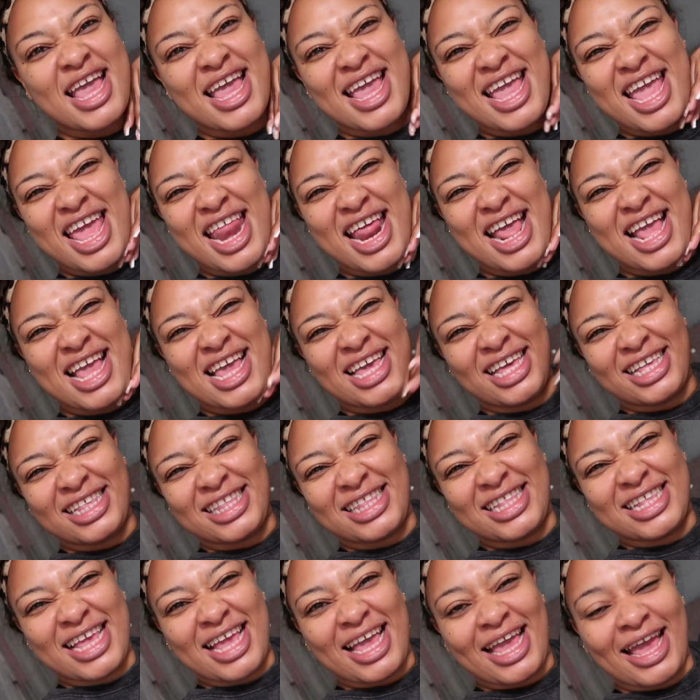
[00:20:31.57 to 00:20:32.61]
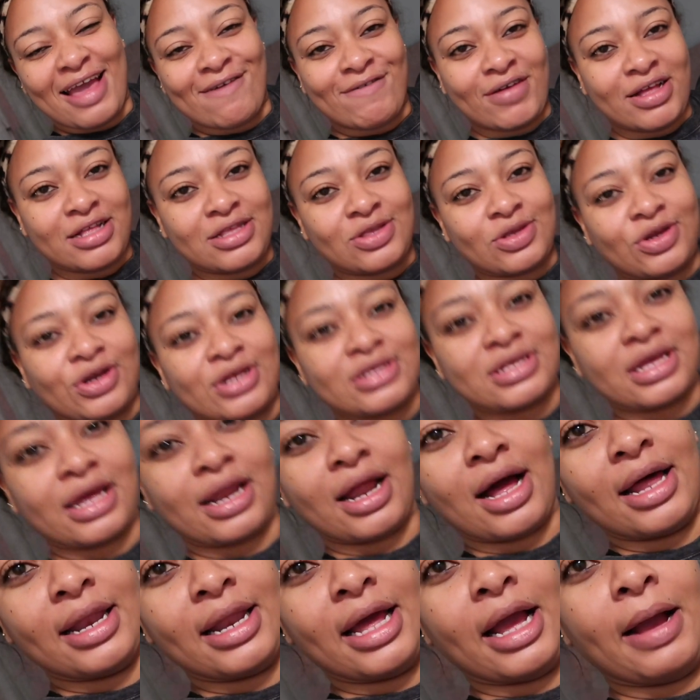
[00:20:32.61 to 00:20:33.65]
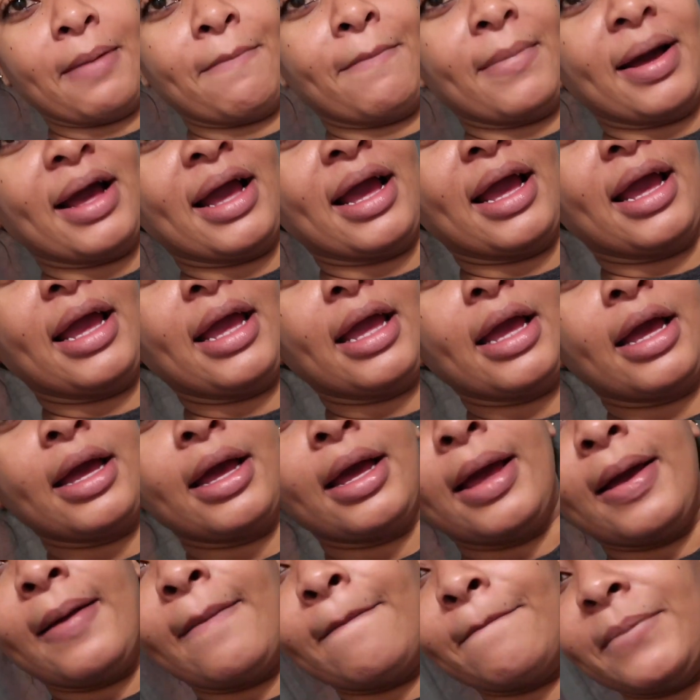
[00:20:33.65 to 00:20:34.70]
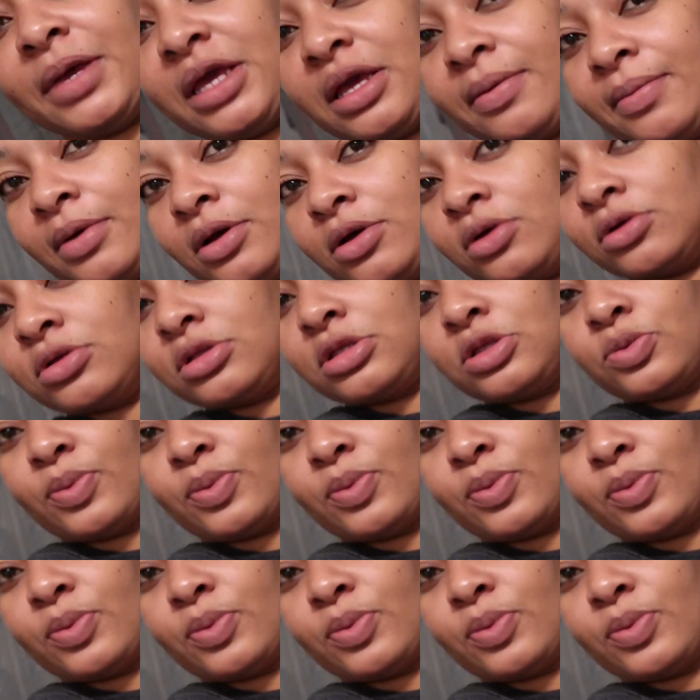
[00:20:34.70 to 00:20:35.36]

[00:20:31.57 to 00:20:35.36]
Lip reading: It is giving. So let's get on, like, my Mickey Mouse